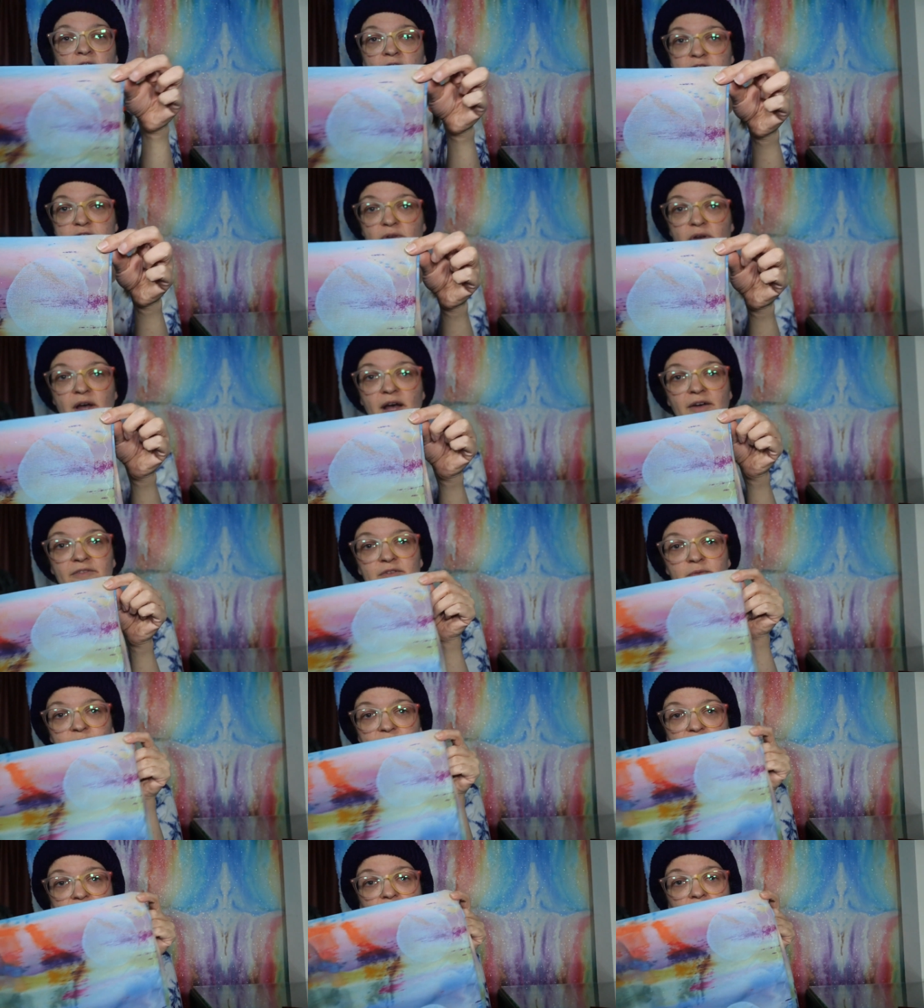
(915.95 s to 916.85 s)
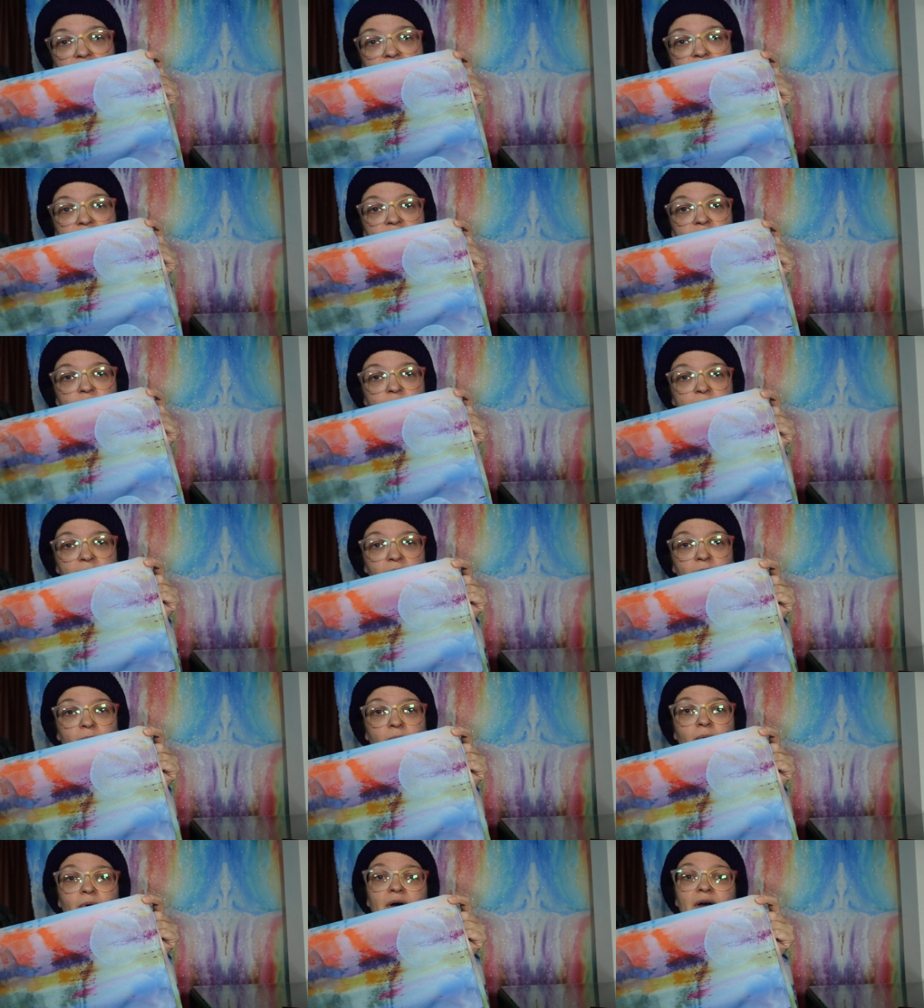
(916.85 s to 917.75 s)
So I'll have to be thoughtful
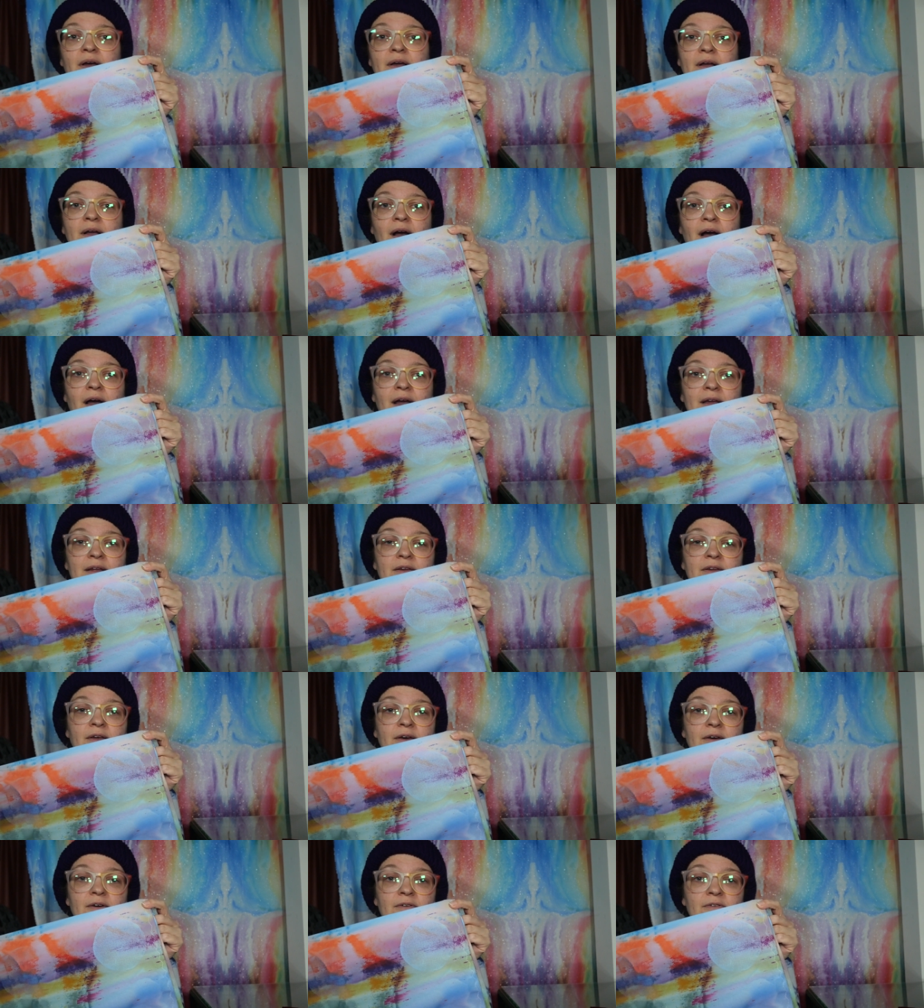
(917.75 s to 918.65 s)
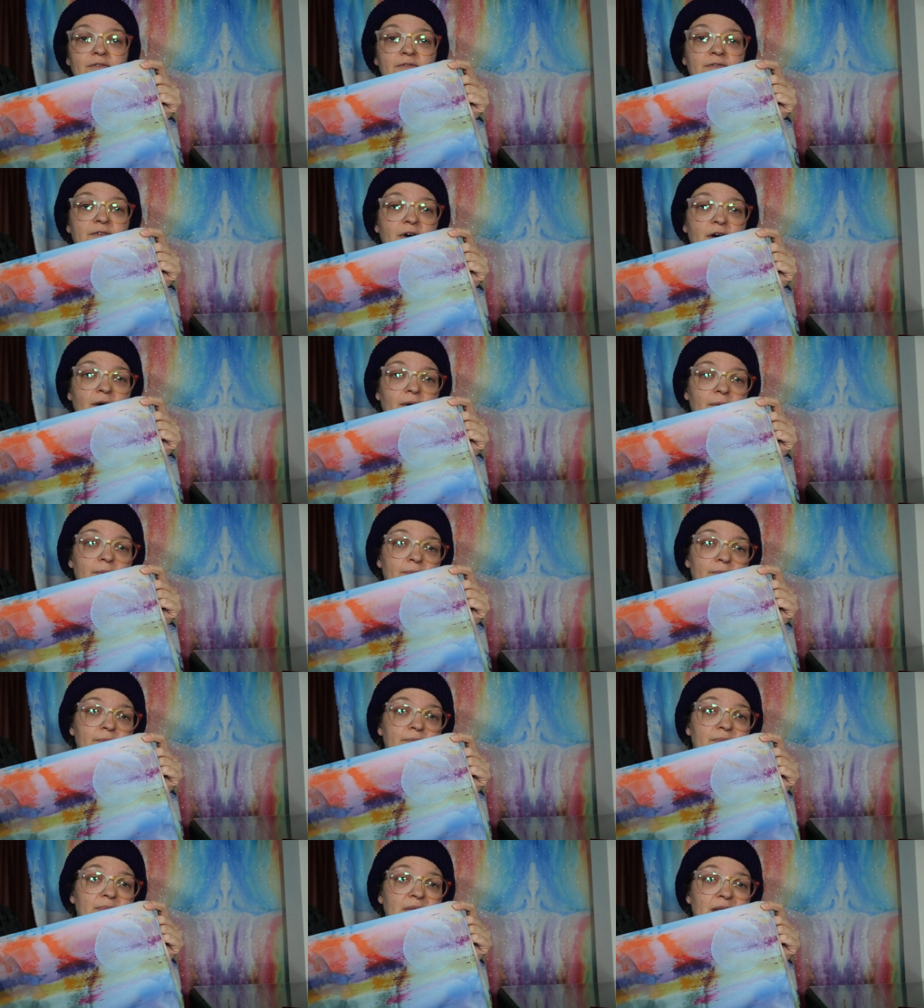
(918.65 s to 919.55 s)
about what kind of
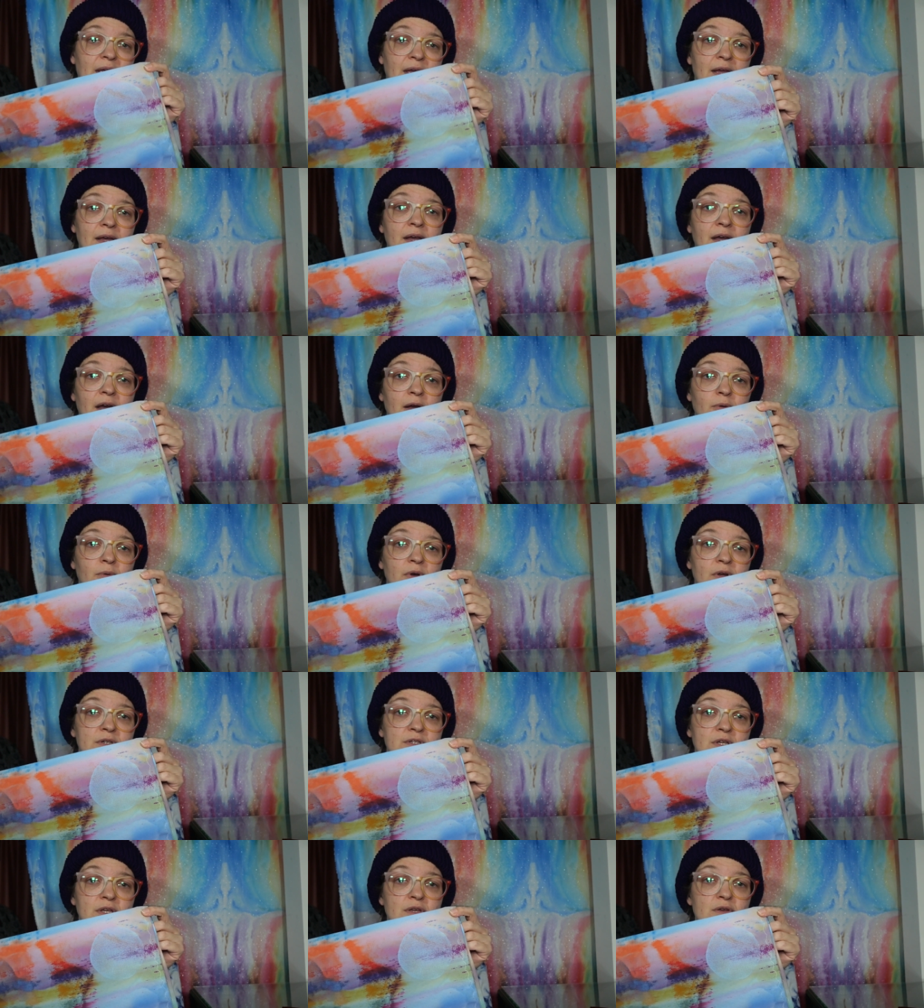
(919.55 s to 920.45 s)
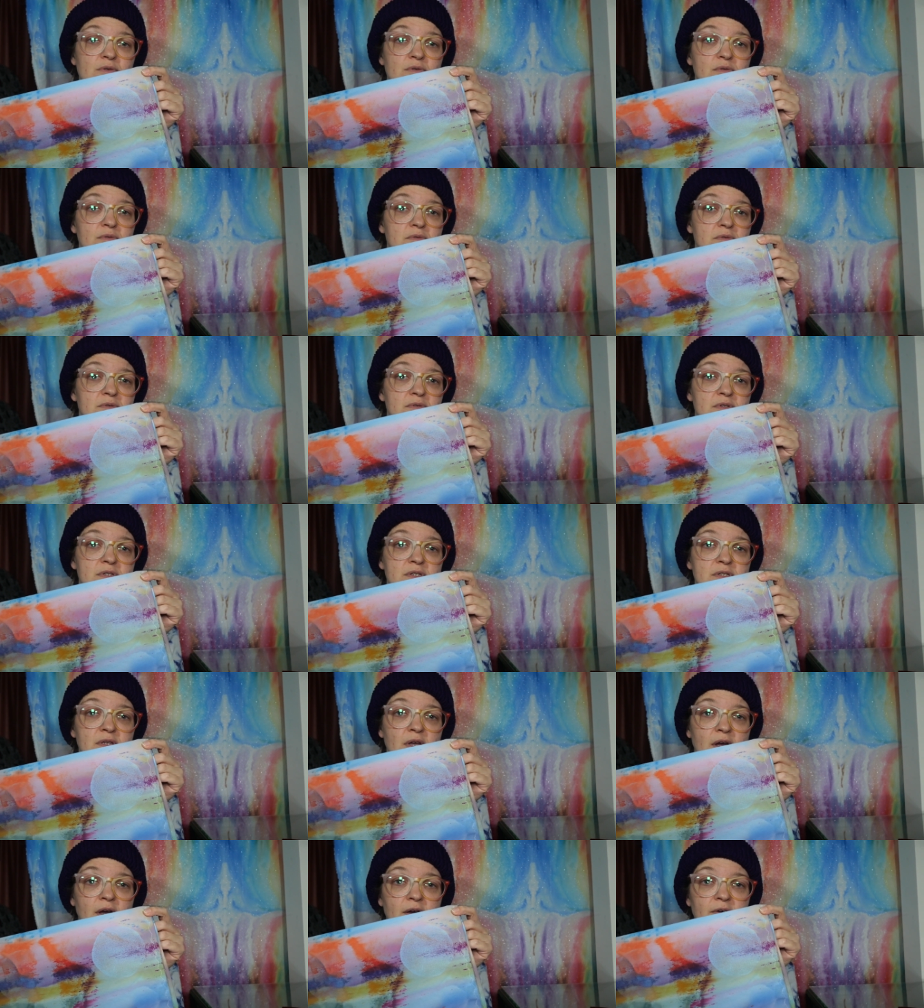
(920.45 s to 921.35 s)
ink I want to
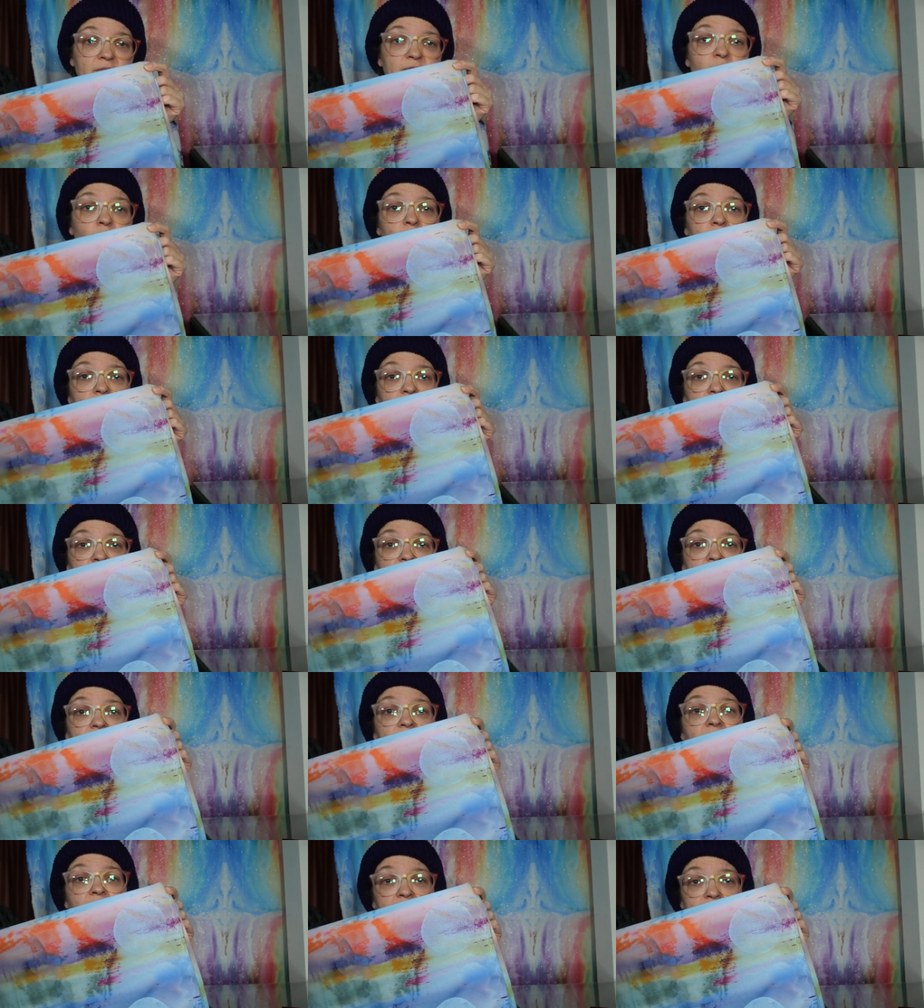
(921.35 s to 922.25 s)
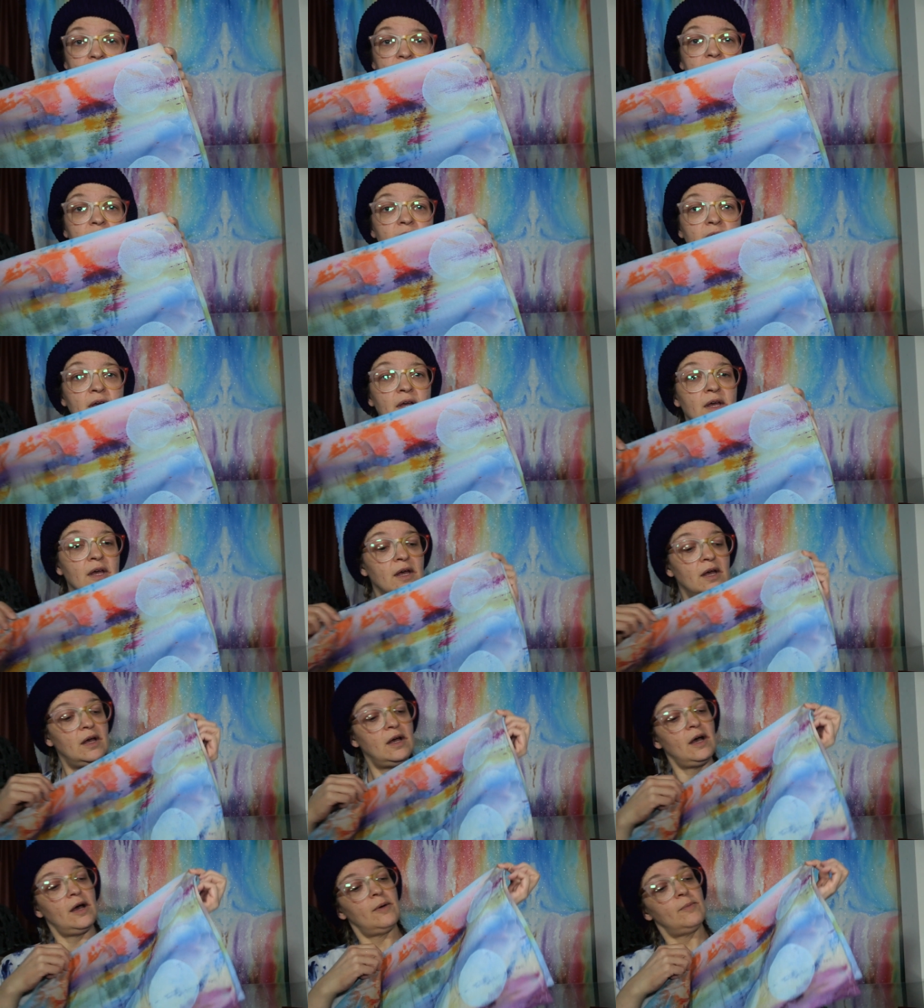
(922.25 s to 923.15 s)
use for the final
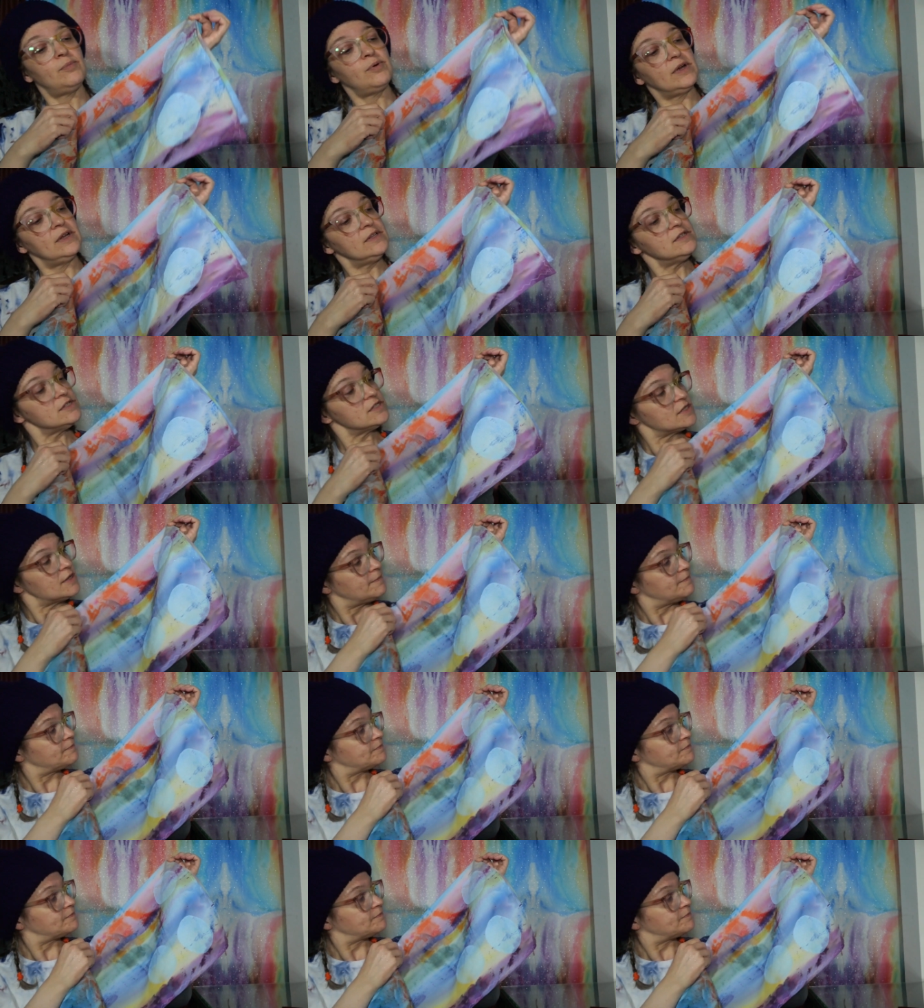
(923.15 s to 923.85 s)
prints.